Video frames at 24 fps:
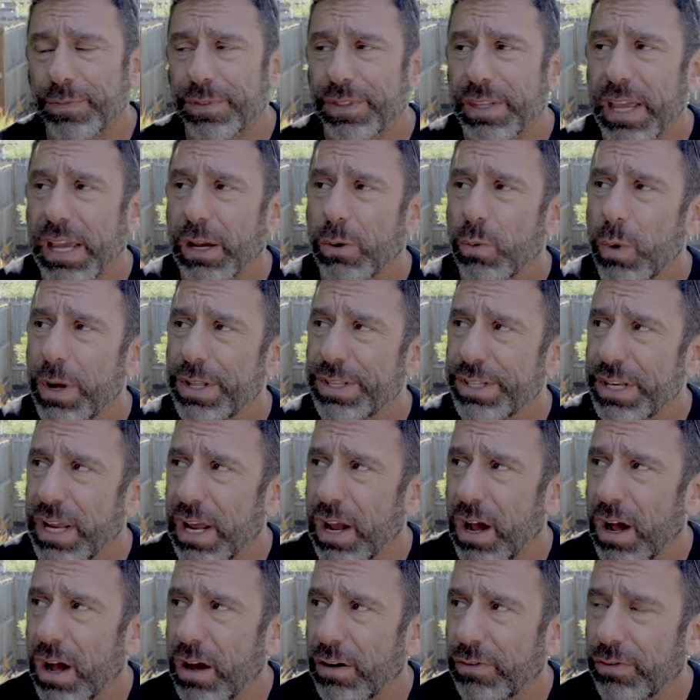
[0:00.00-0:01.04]
Take Wednesday
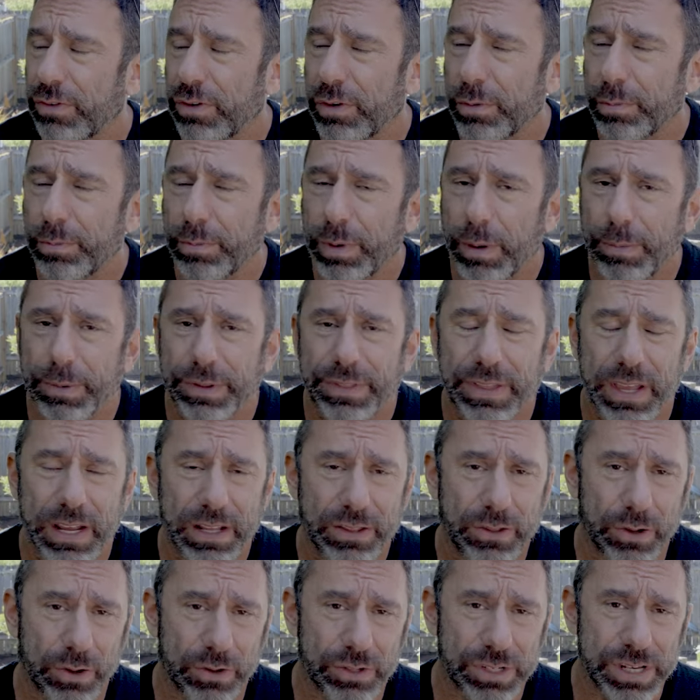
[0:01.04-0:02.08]
off, probably take
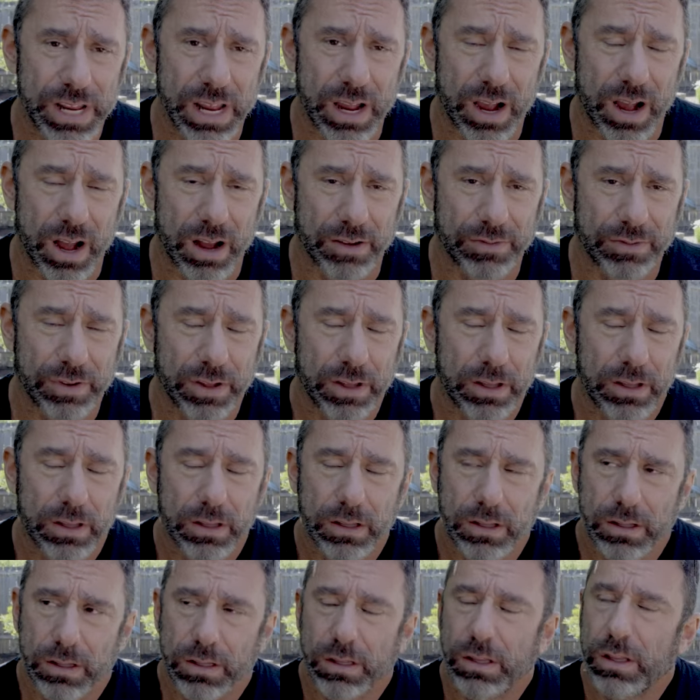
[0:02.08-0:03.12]
Thursday off.
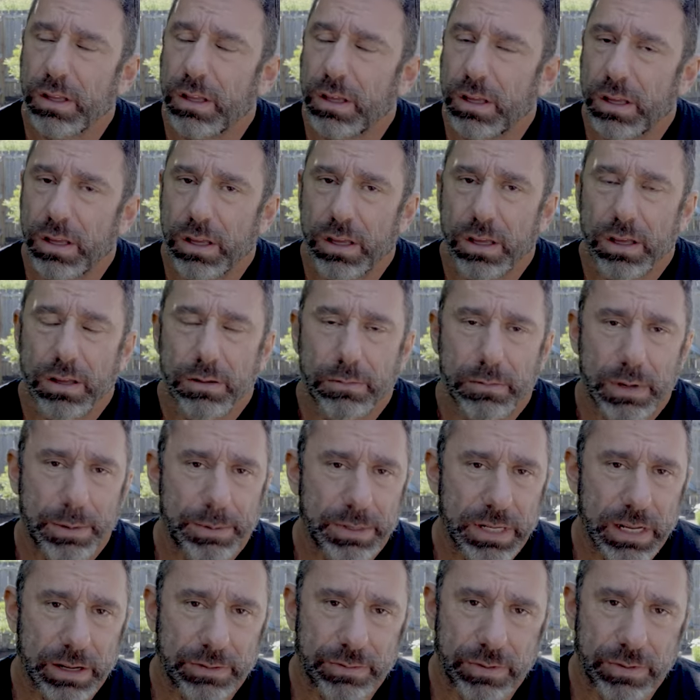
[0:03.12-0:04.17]
maybe take